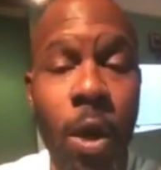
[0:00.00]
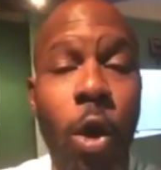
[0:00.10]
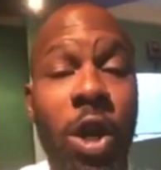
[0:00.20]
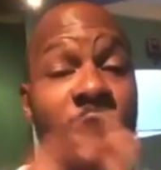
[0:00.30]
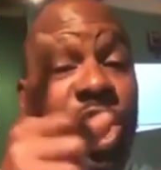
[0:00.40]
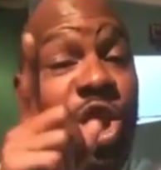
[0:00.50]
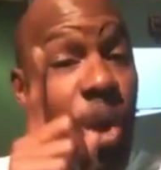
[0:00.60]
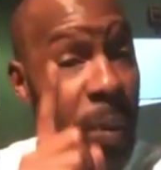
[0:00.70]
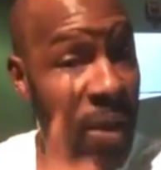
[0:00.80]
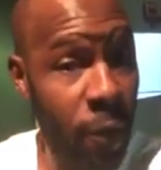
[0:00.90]
Or let's
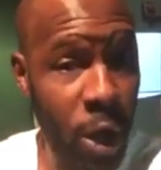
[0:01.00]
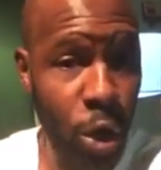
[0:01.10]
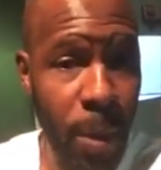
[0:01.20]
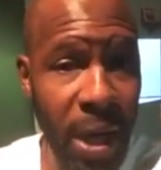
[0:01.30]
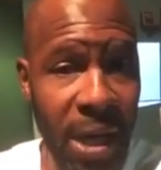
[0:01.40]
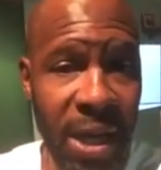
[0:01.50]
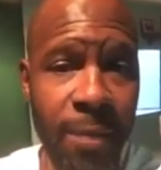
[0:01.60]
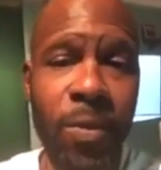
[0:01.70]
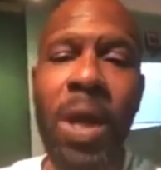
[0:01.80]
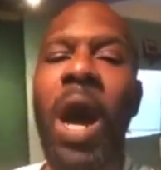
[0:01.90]
chop it if all they go back
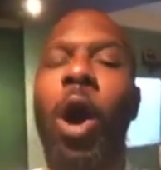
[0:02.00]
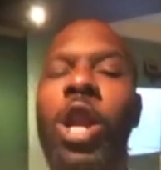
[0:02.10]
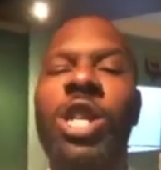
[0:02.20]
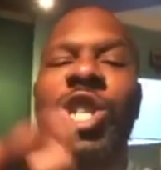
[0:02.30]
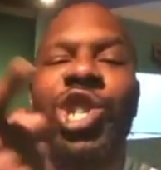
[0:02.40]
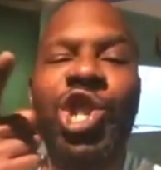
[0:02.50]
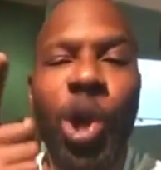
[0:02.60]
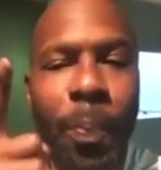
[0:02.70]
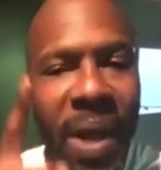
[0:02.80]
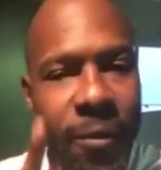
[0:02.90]
again. Or let's
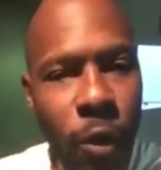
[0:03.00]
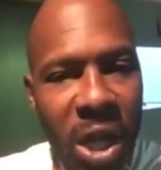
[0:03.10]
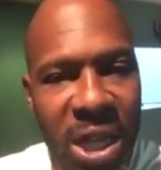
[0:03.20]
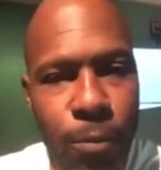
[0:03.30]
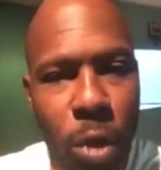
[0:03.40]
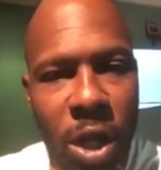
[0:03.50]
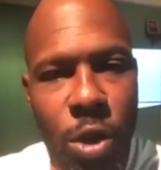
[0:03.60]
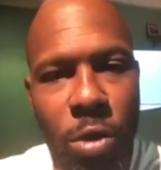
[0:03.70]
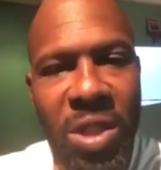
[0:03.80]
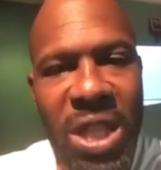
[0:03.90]
chop it if all they keep running
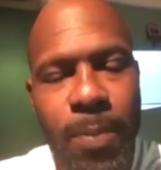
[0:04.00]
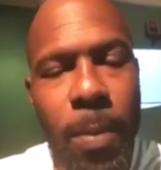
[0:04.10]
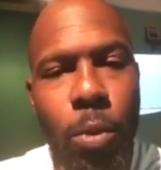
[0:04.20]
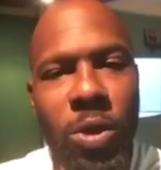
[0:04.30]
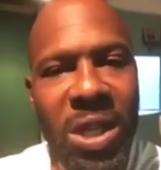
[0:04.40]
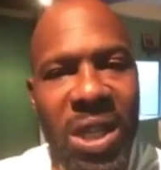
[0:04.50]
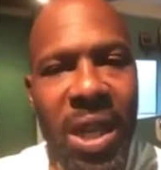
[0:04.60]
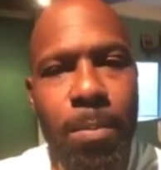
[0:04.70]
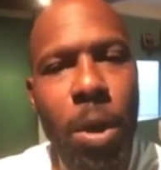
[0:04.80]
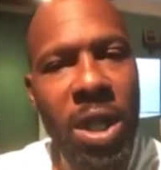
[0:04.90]
down these promoters and
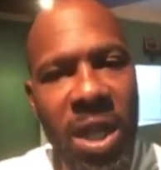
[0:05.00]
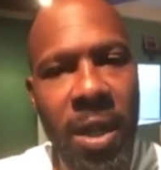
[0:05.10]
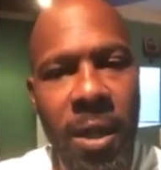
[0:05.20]
their money.